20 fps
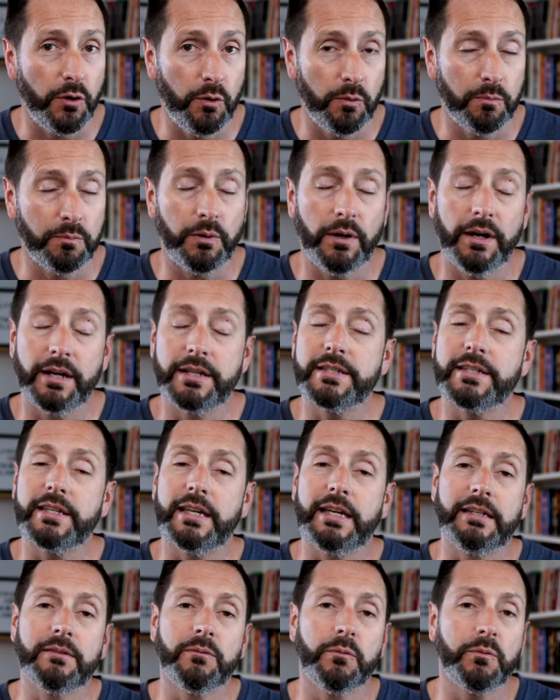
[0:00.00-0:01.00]
home price,
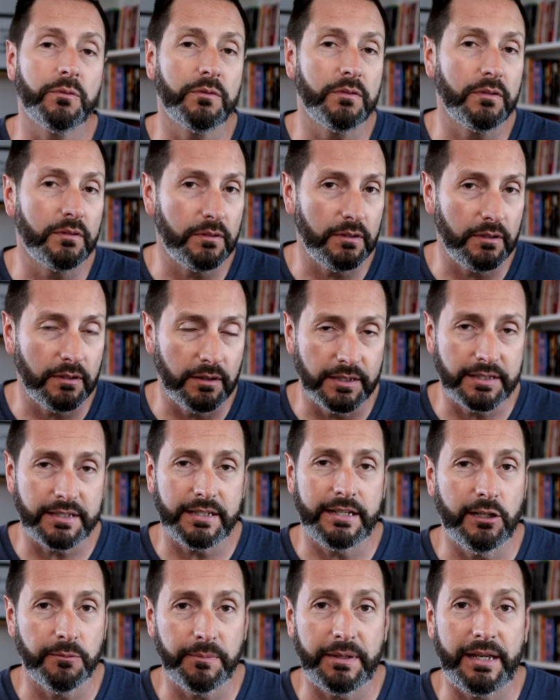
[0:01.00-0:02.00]
and let's
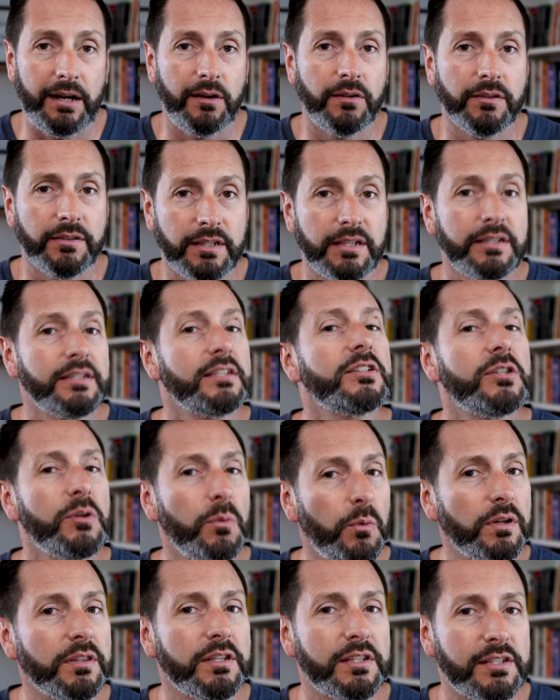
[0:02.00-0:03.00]
hear me out, this is the
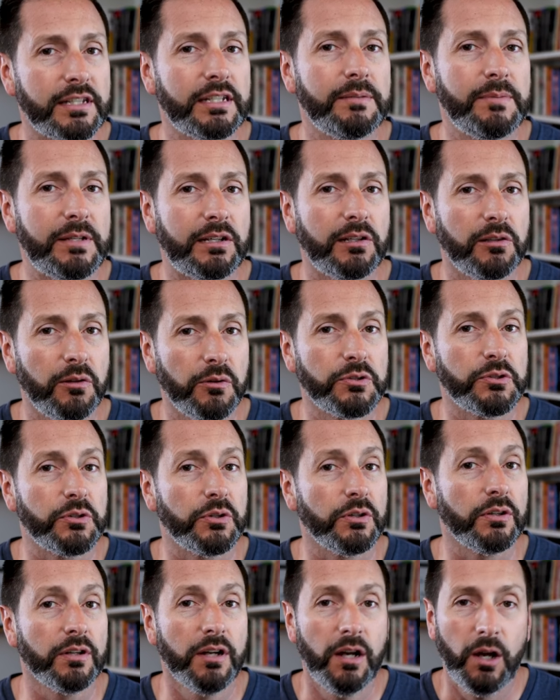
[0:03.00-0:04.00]
one that's gonna be
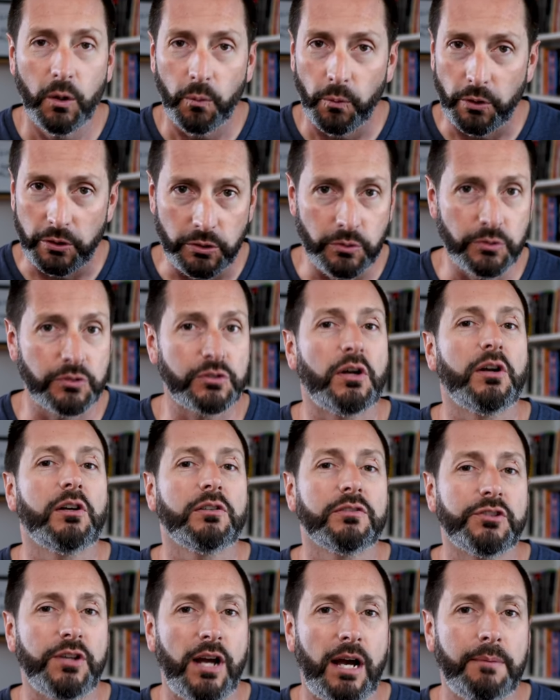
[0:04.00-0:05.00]
closer when you
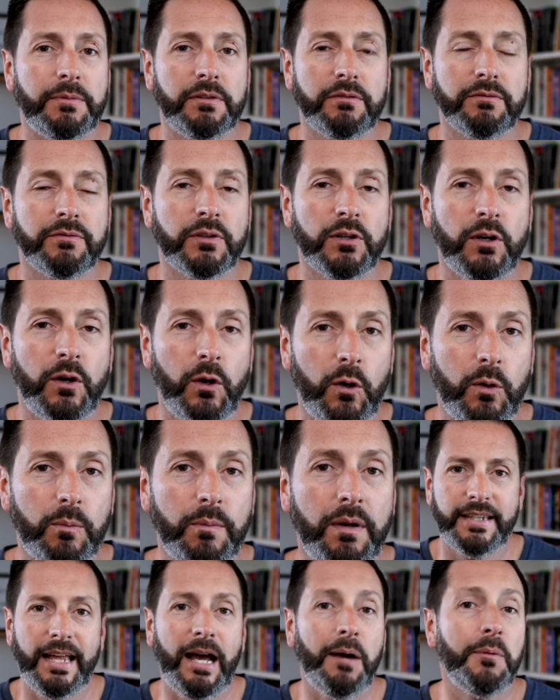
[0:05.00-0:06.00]
start shopping for a
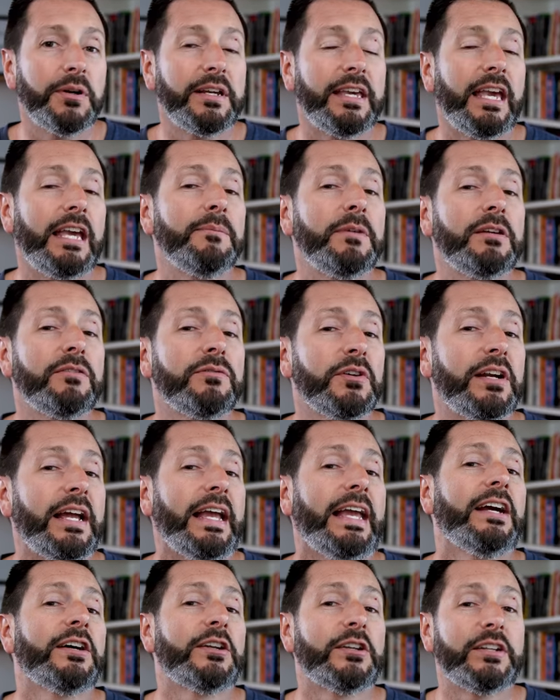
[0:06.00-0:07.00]
home. That one came in for
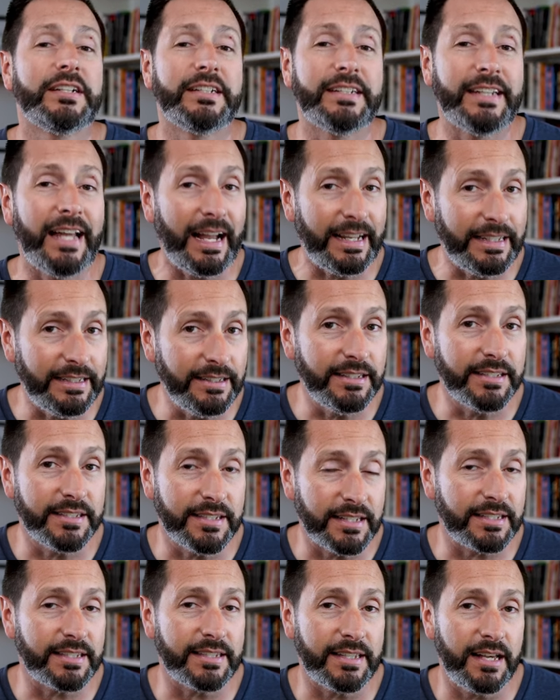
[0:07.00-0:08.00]

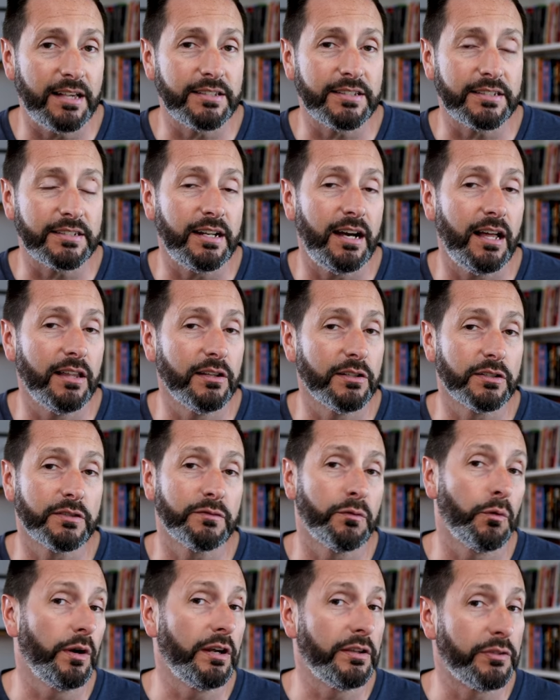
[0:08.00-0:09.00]
$896,000
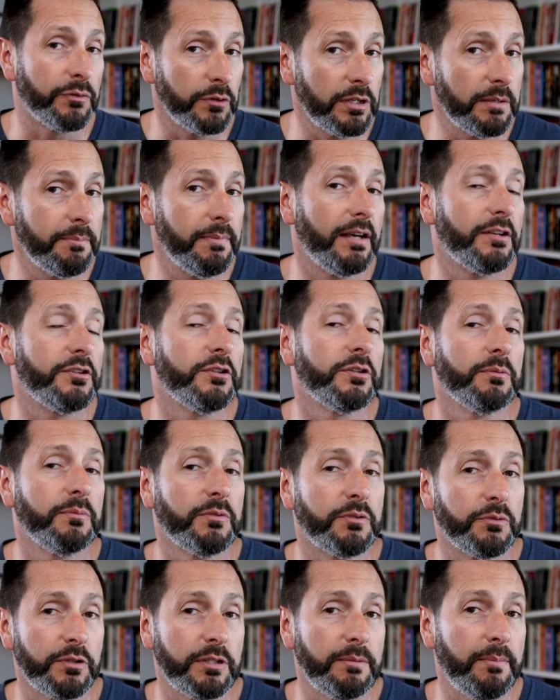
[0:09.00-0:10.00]
for a three bedroom,
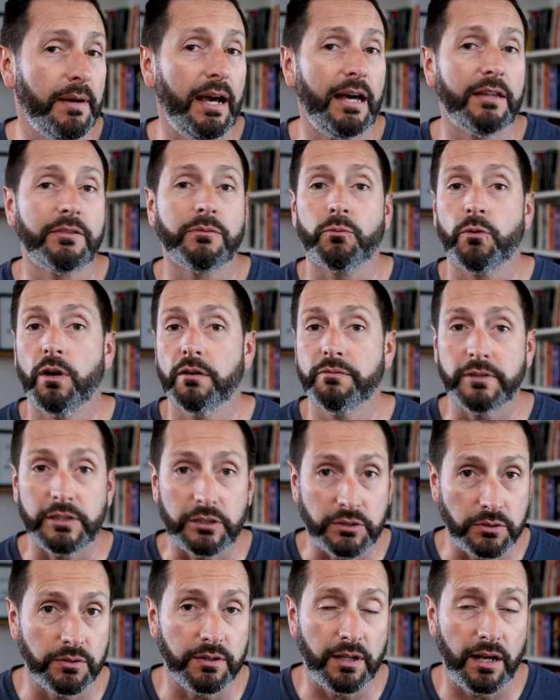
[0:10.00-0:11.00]
three bath, roughly
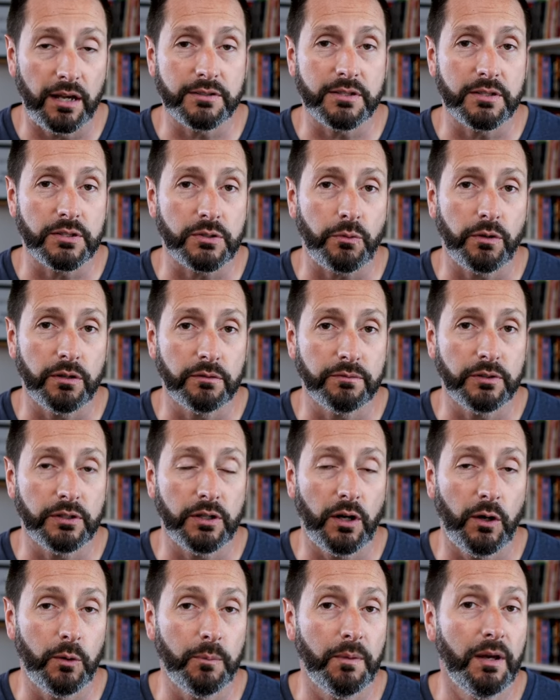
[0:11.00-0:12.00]
2,000 square foot
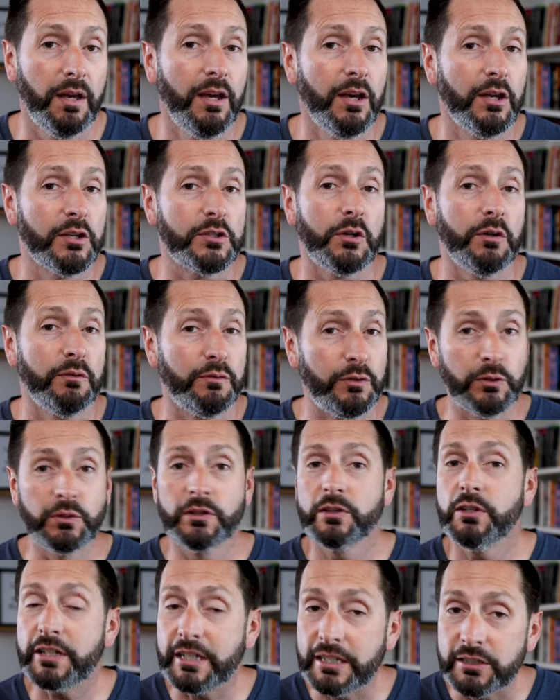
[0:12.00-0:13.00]
home. So if you're
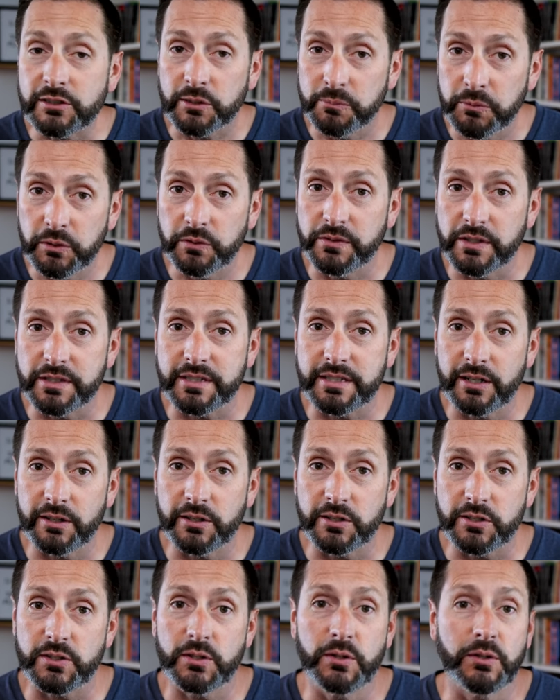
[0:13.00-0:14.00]
looking to move to
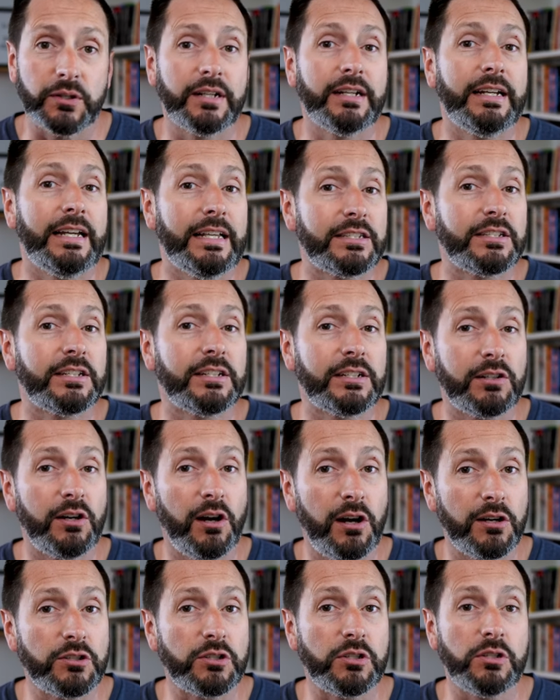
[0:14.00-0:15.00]
Sarasota, it's gonna
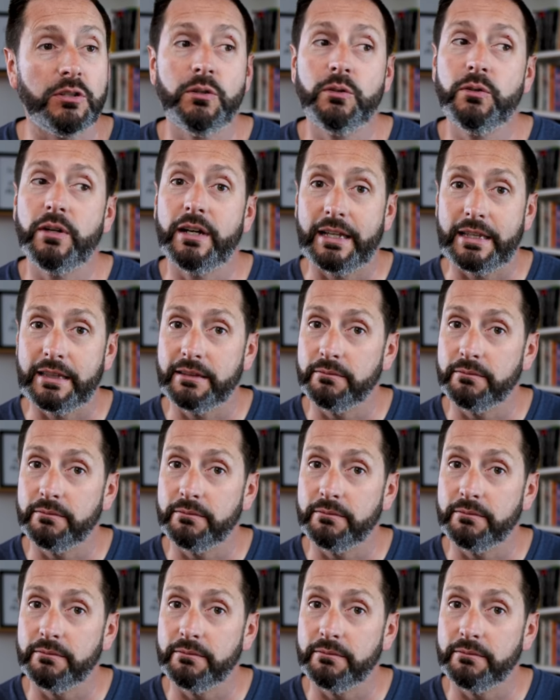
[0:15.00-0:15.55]
cost you